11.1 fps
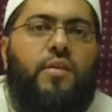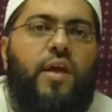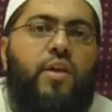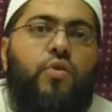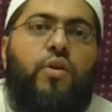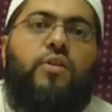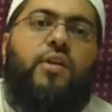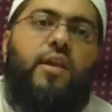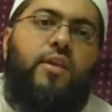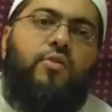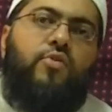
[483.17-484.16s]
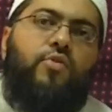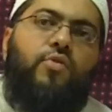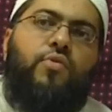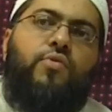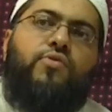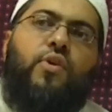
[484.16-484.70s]
That you continue
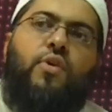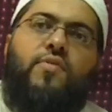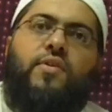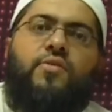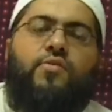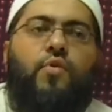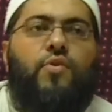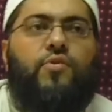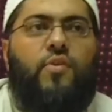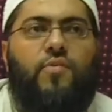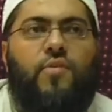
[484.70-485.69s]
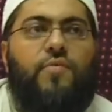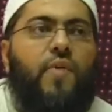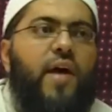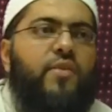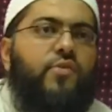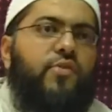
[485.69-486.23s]
to serve in the source of
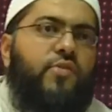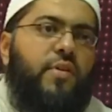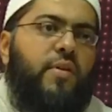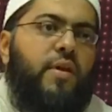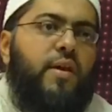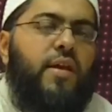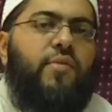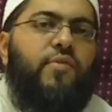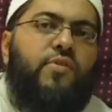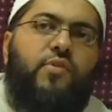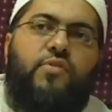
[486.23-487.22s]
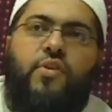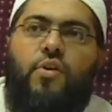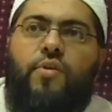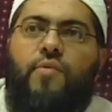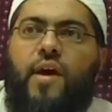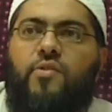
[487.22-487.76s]
advisors and giving sincere
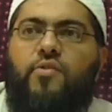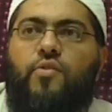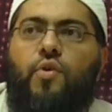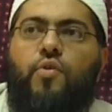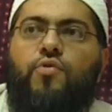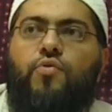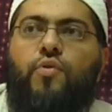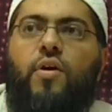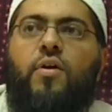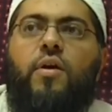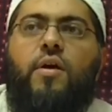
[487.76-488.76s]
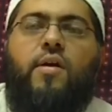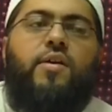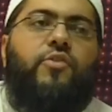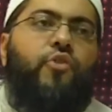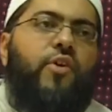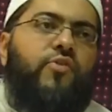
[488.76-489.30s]
advice to those who are
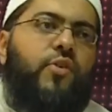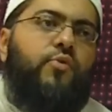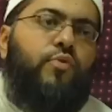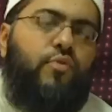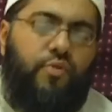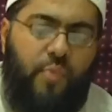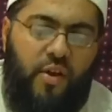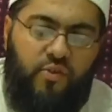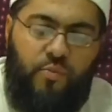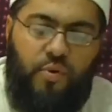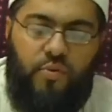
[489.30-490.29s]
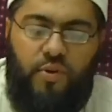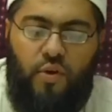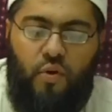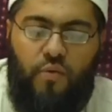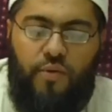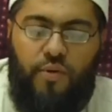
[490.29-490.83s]
entrusted with the responsibility
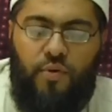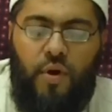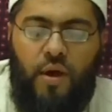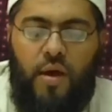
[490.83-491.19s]
over you.